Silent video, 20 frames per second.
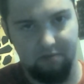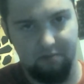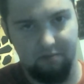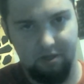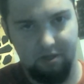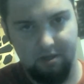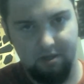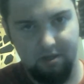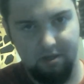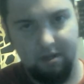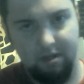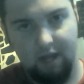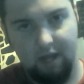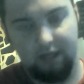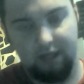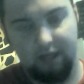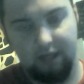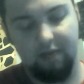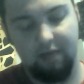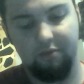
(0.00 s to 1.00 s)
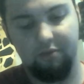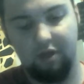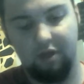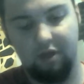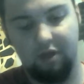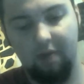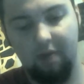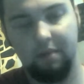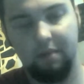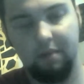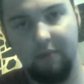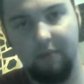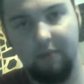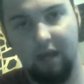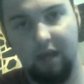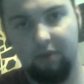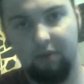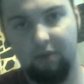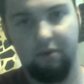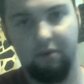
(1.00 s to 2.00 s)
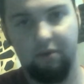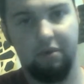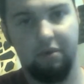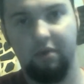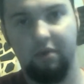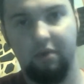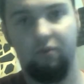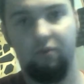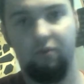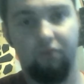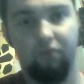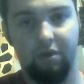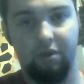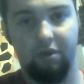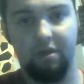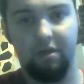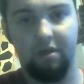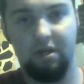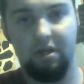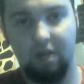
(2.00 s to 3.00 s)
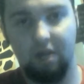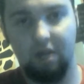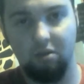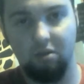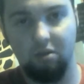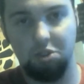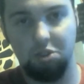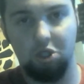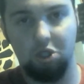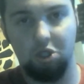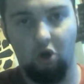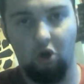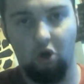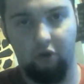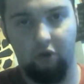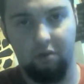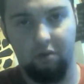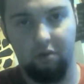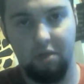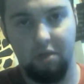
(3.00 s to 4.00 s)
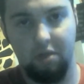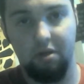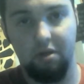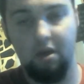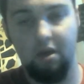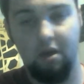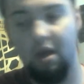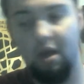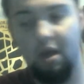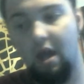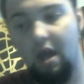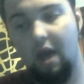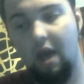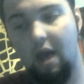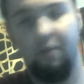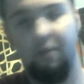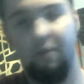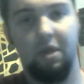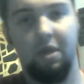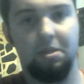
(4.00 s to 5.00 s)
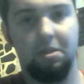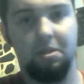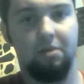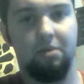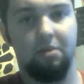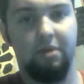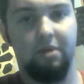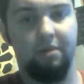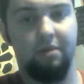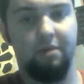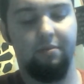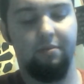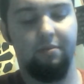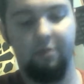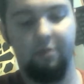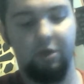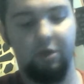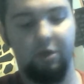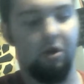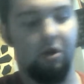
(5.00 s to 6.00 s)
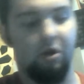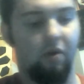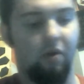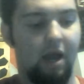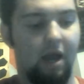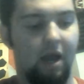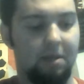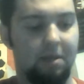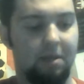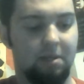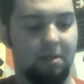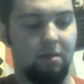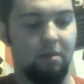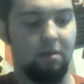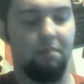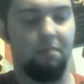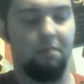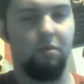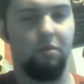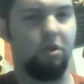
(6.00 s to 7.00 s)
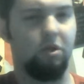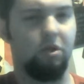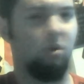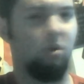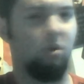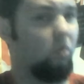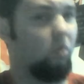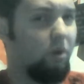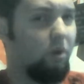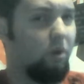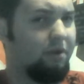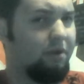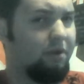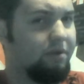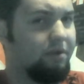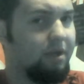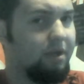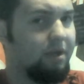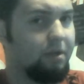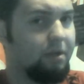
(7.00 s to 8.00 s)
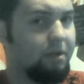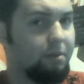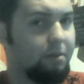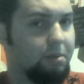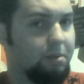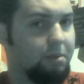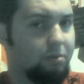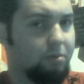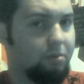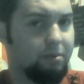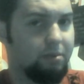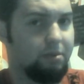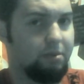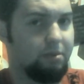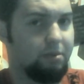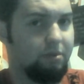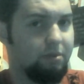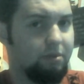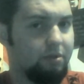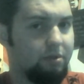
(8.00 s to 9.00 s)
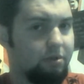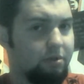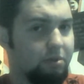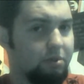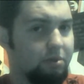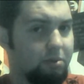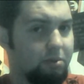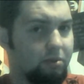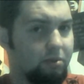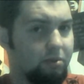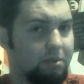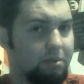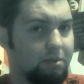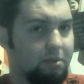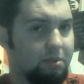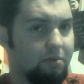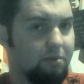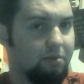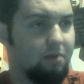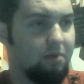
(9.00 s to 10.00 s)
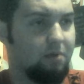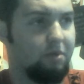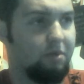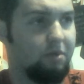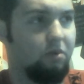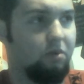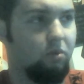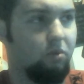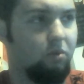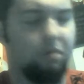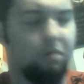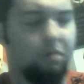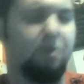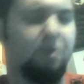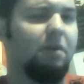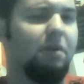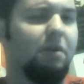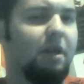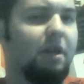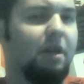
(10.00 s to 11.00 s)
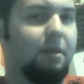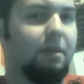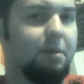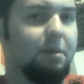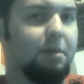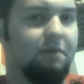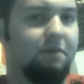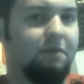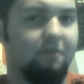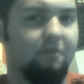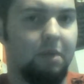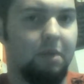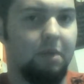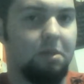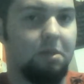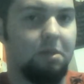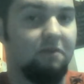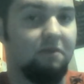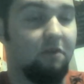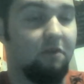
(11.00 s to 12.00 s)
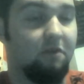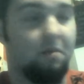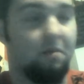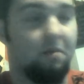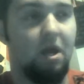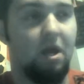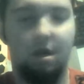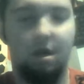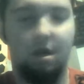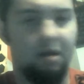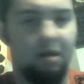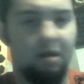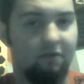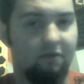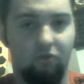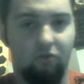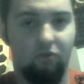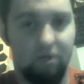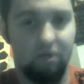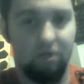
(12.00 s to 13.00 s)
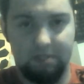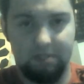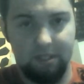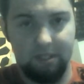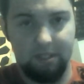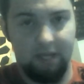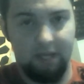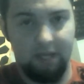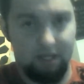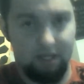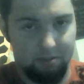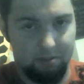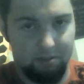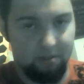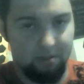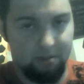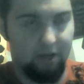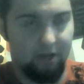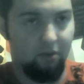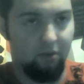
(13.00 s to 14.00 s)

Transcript: them. I kept coming back with with an intelligent argument and basically, you know, asking them, you know, where are you getting their source your sources from? You know, where are you getting this information from? Never once did they answer